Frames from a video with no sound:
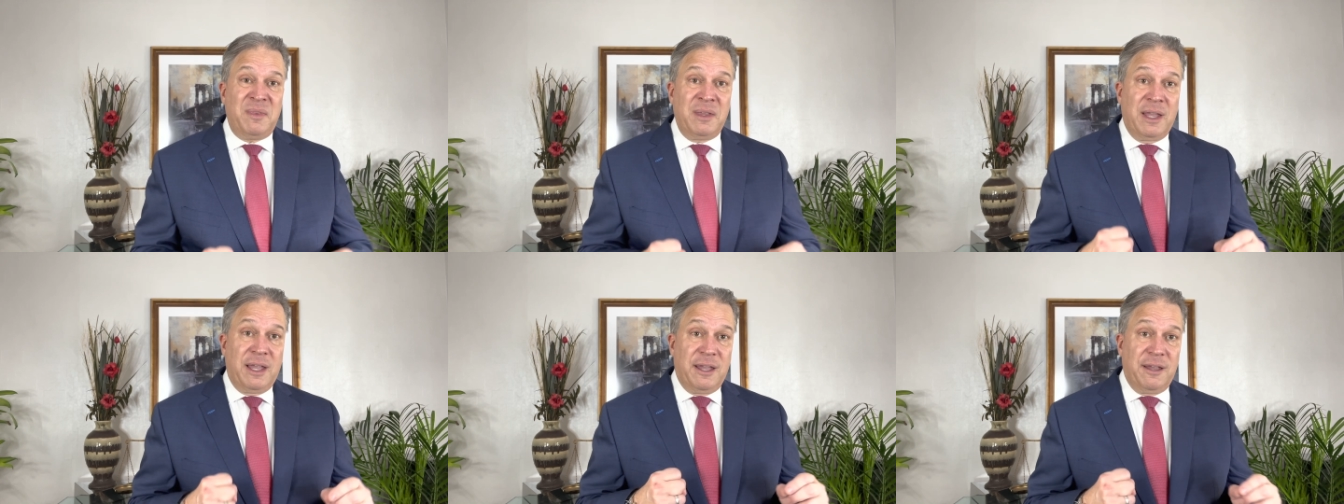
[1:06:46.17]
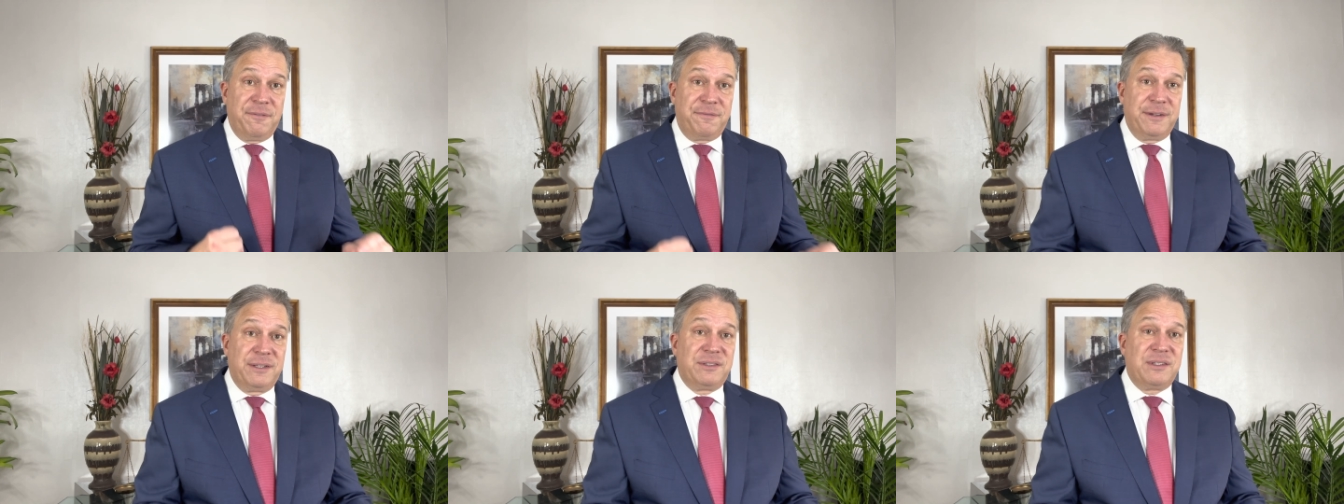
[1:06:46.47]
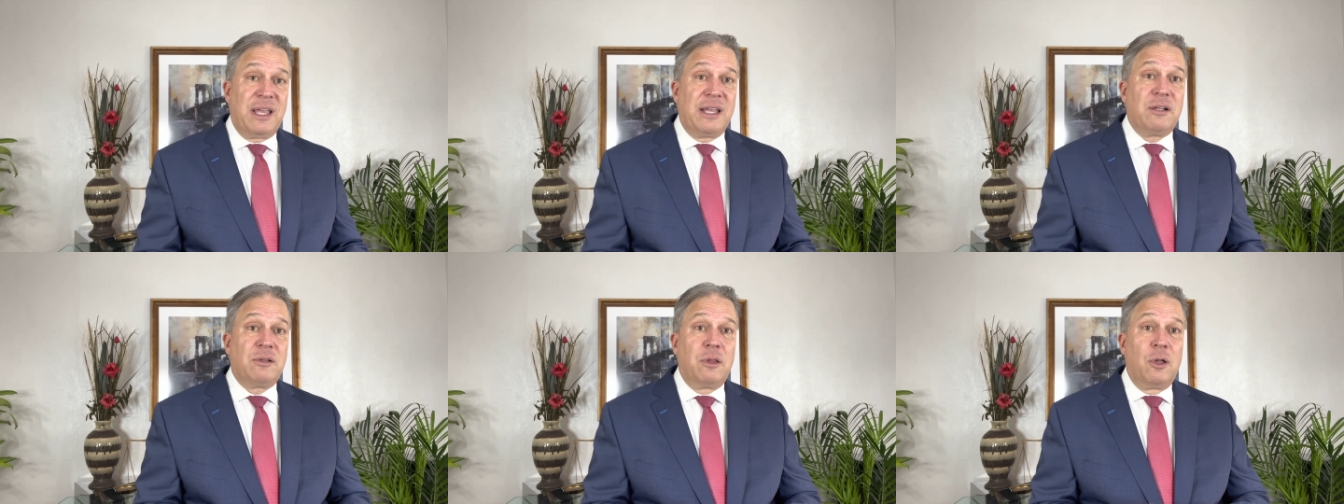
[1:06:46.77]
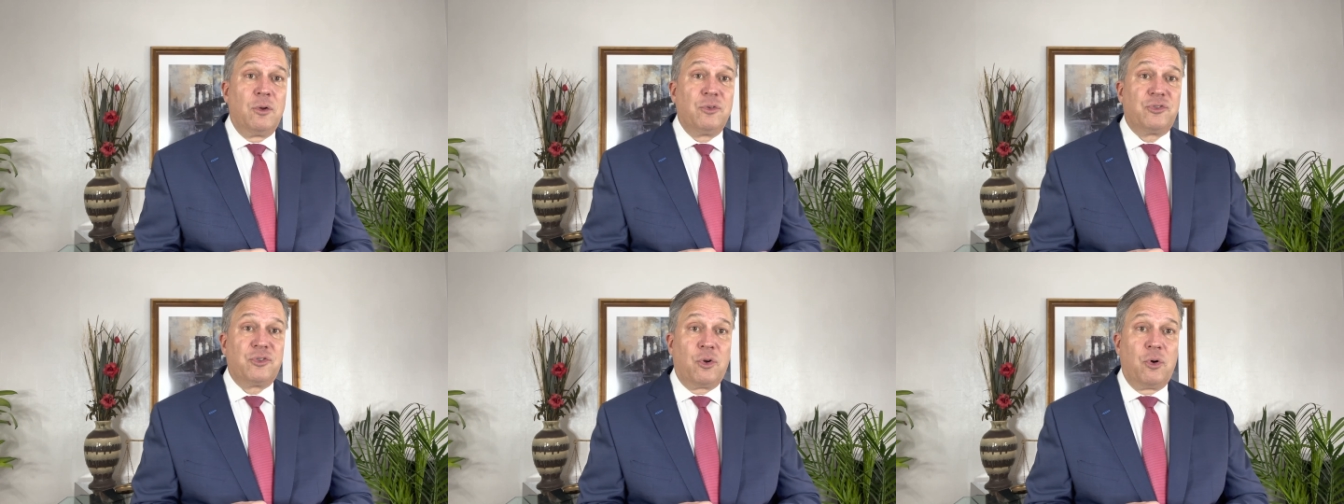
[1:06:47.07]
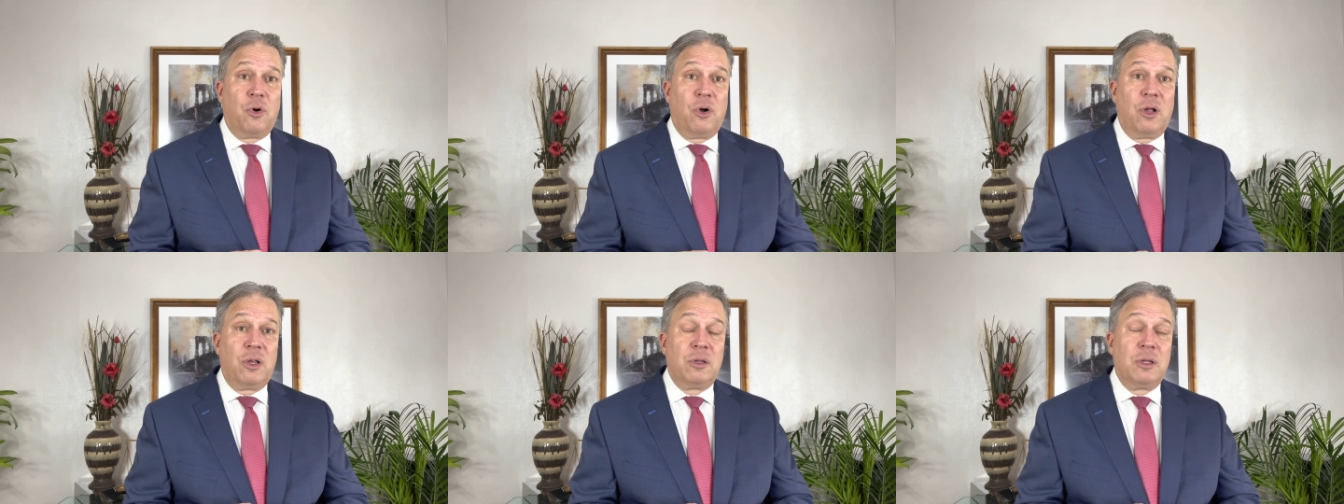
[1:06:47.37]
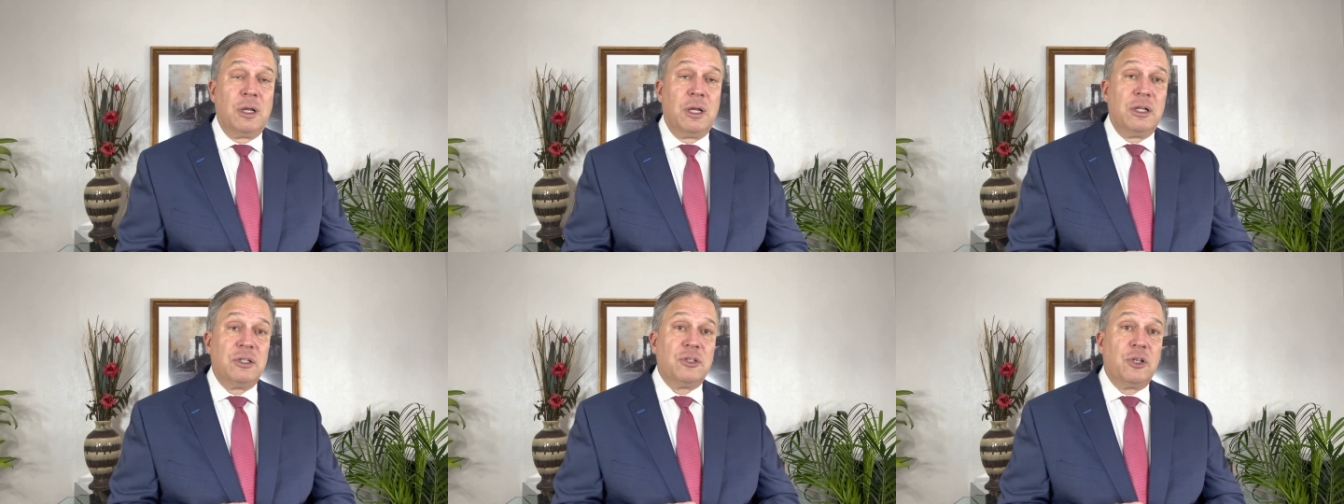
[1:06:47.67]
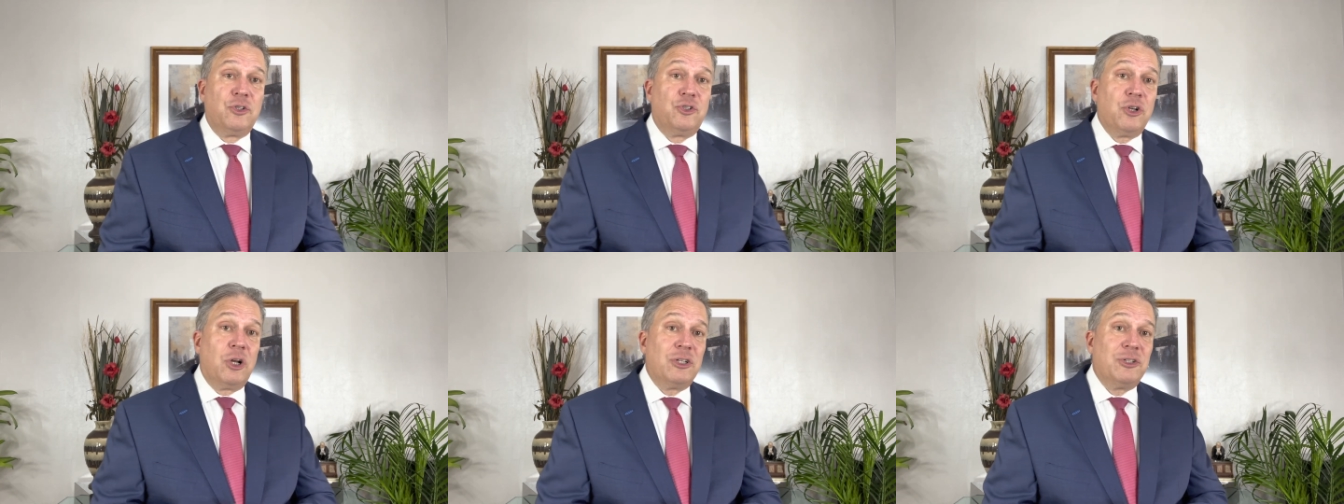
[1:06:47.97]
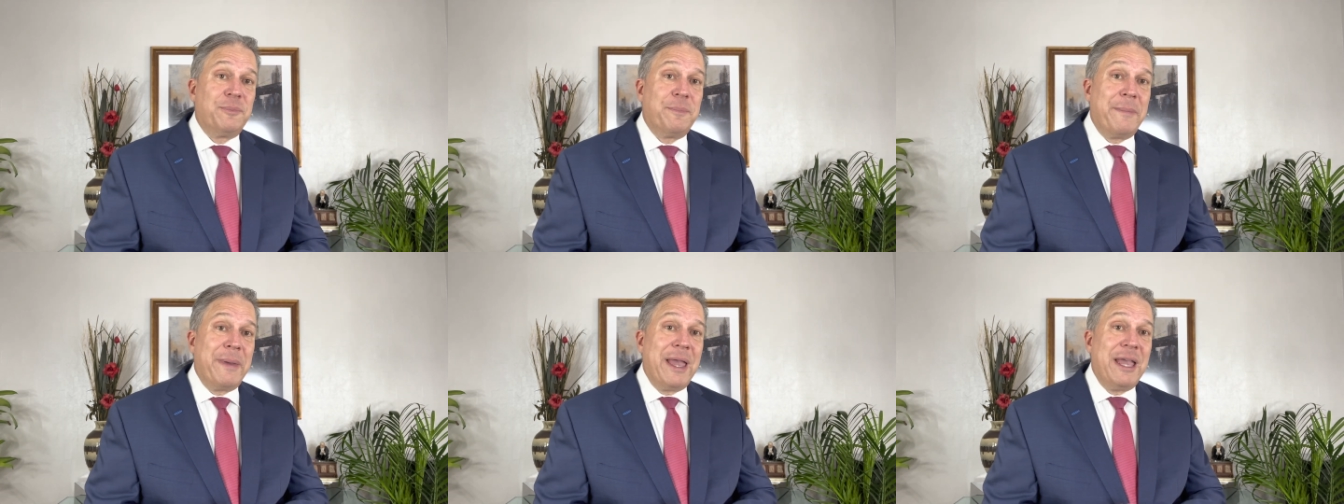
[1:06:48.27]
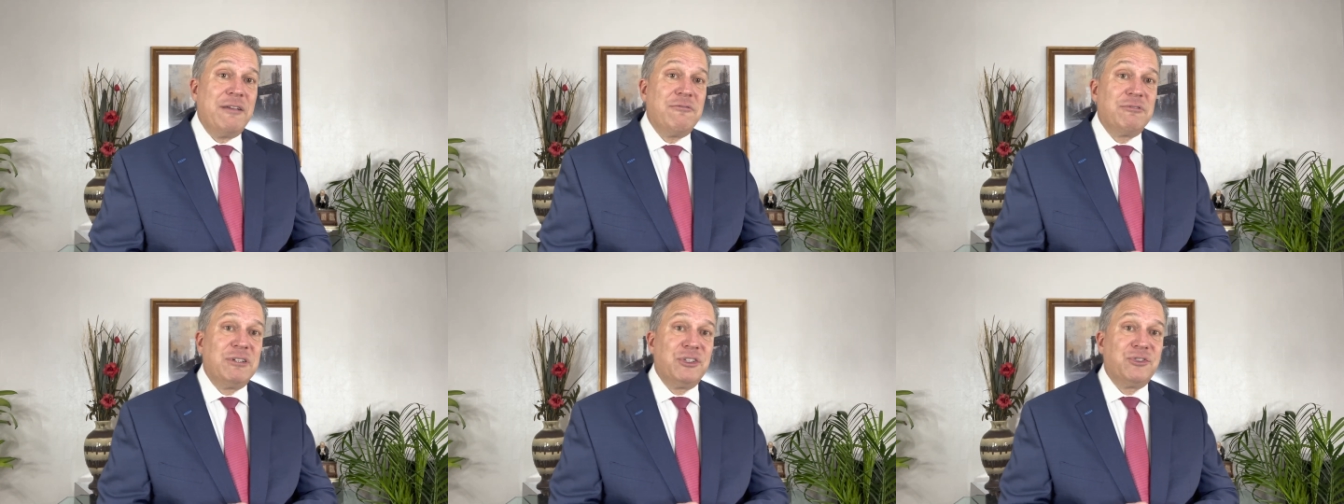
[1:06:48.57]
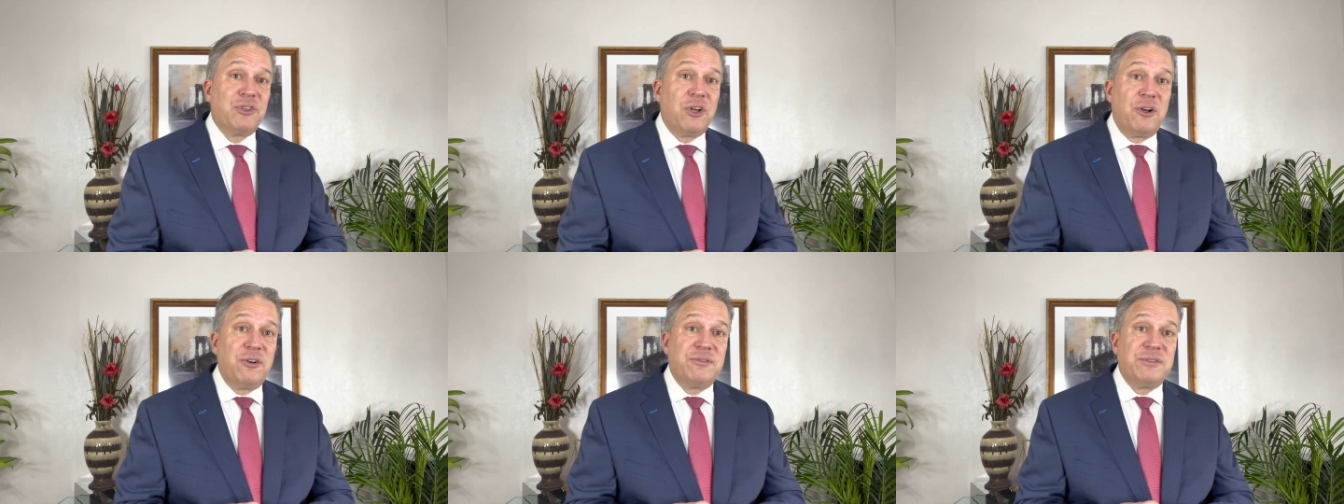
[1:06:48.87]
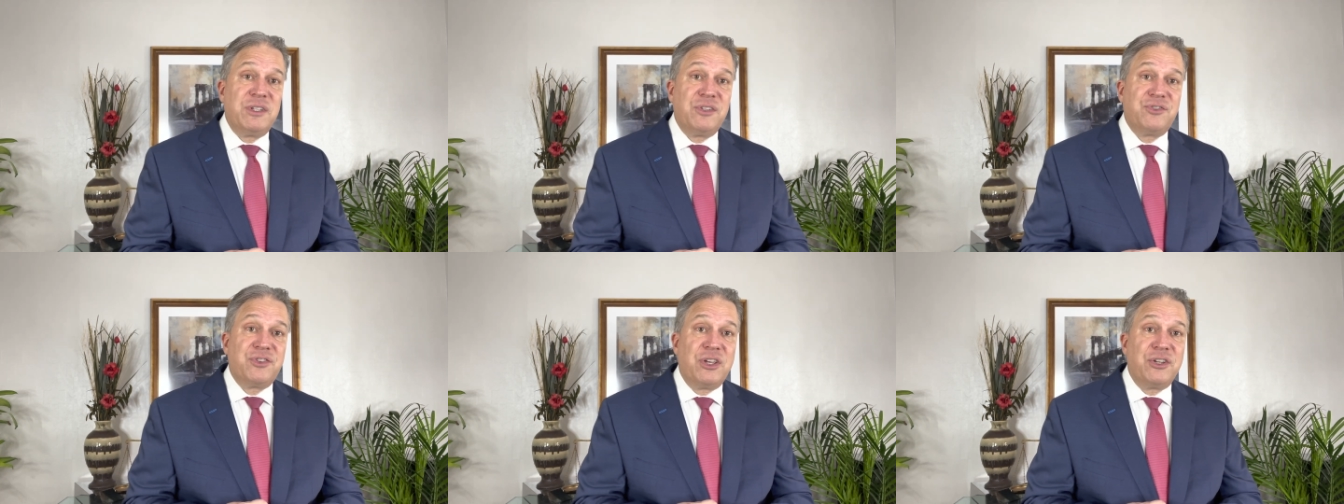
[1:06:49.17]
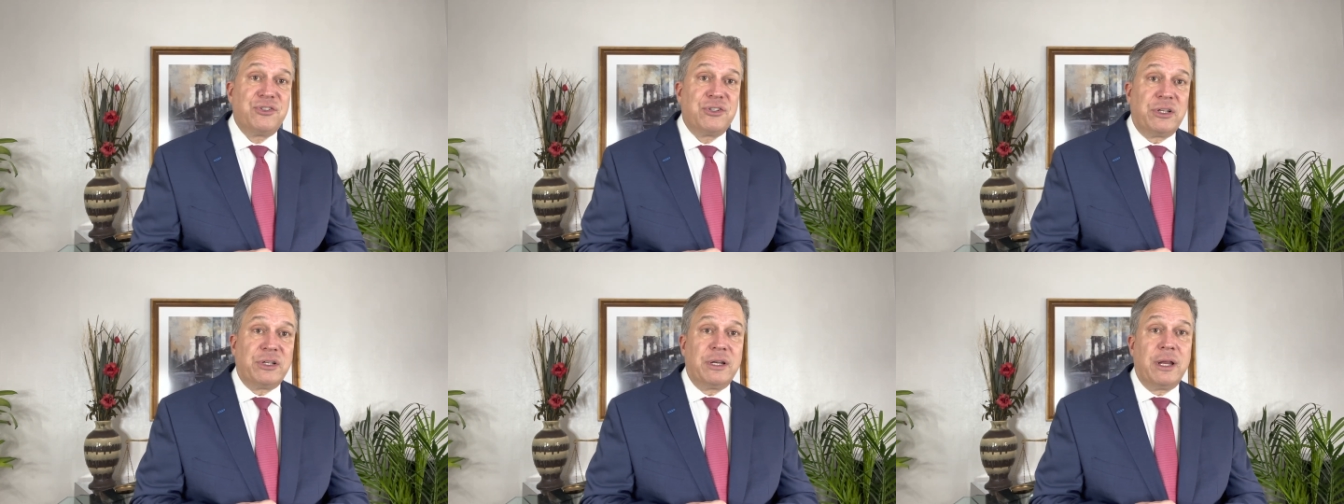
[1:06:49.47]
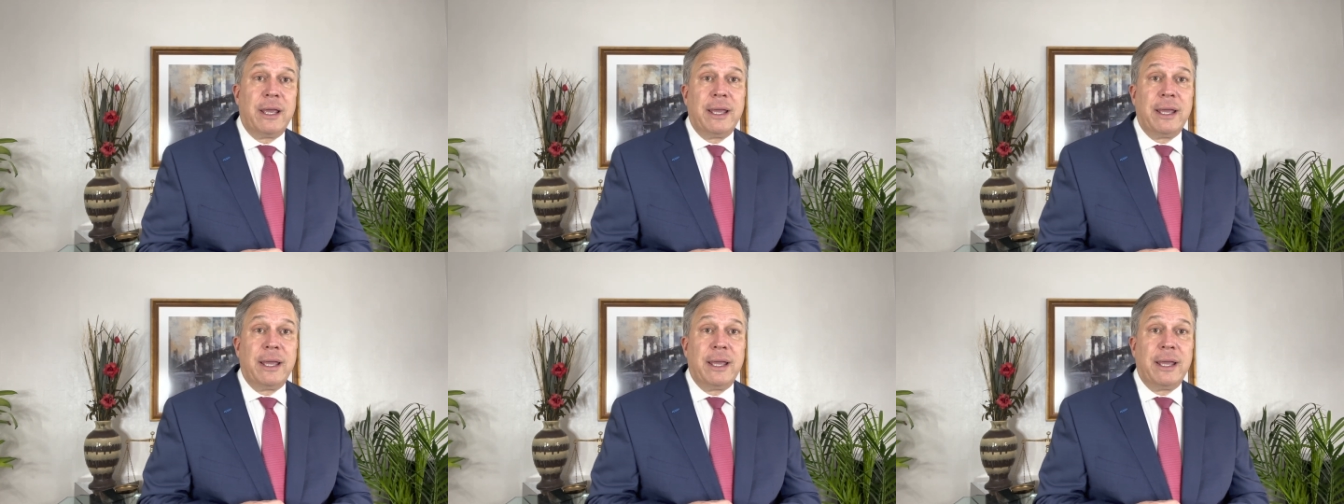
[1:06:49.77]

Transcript: the judge may reserve decision.